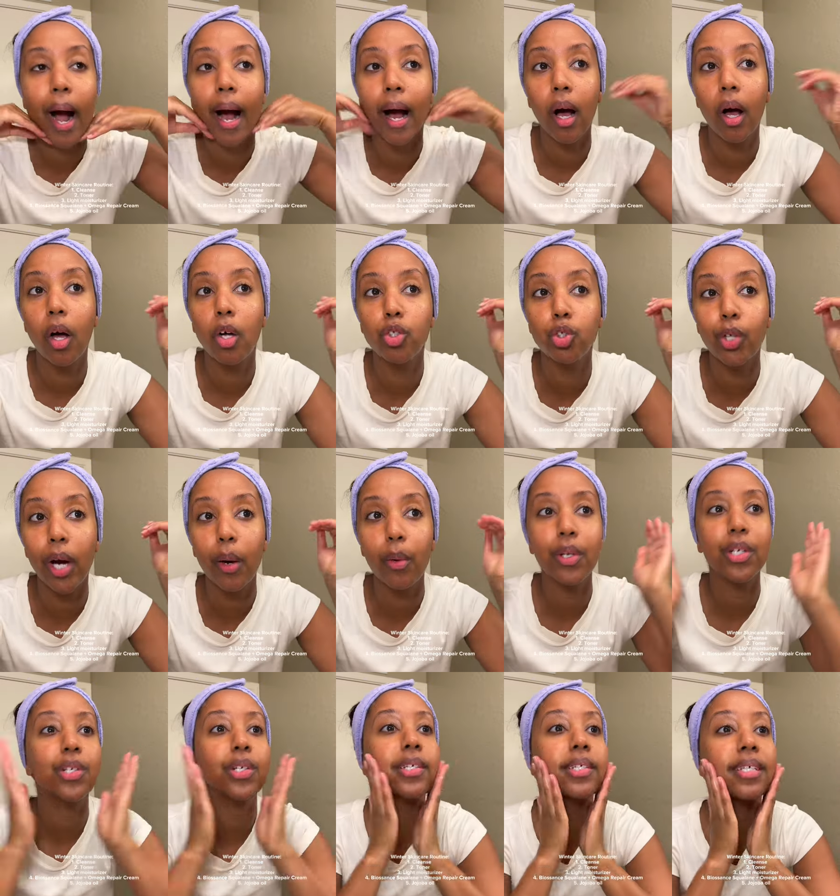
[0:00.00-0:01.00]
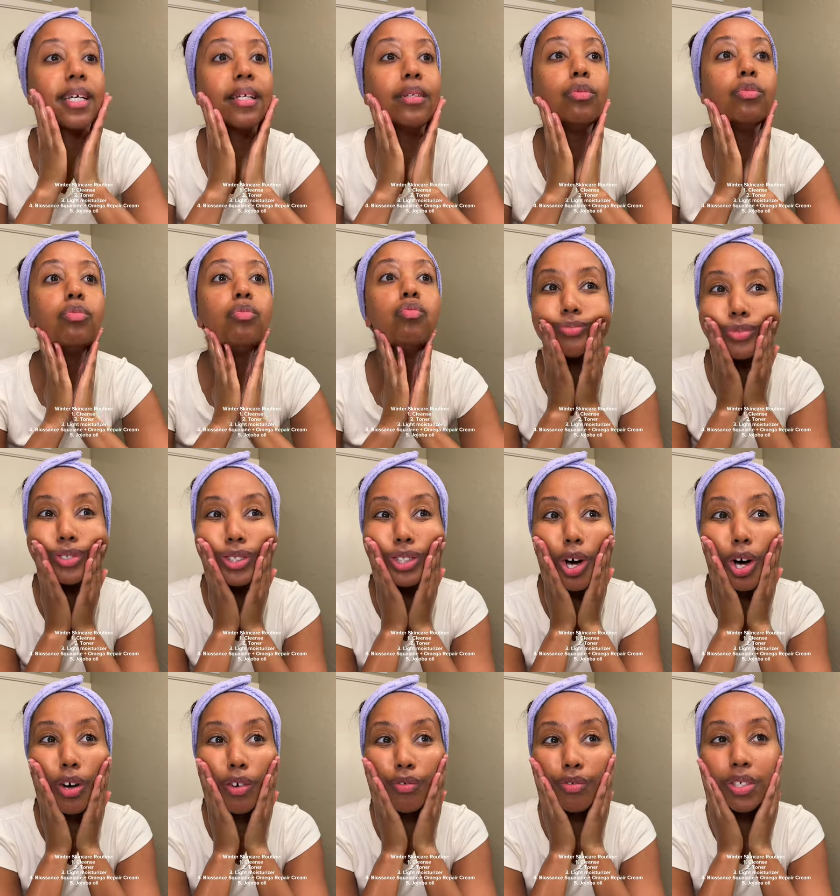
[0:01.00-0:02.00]
Dry winter skin
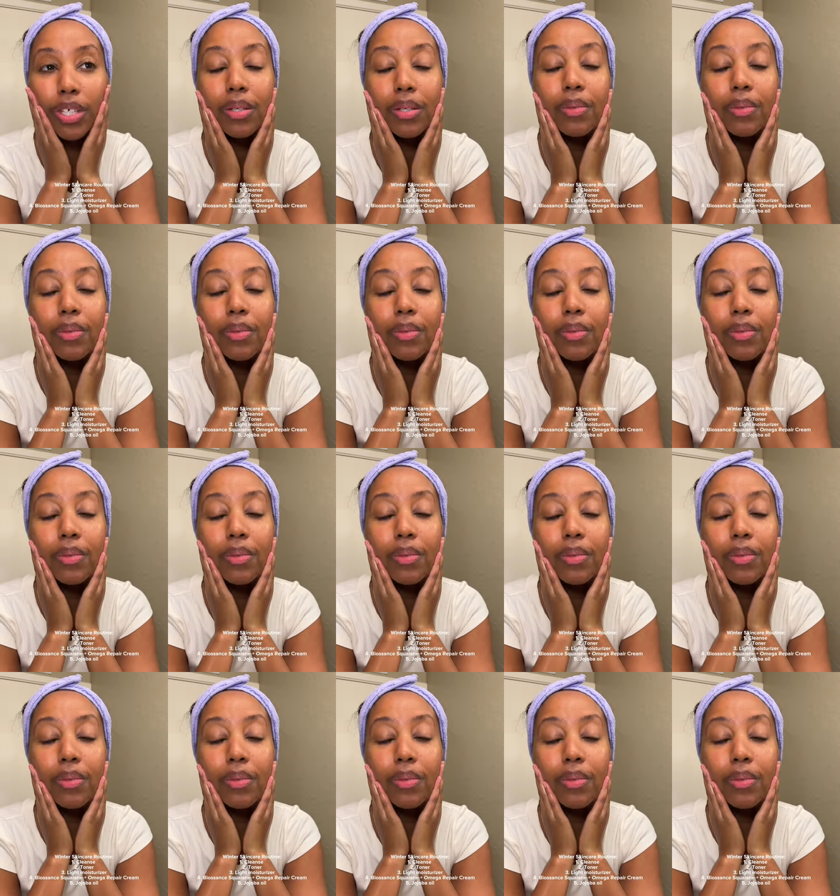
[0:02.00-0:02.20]
solved.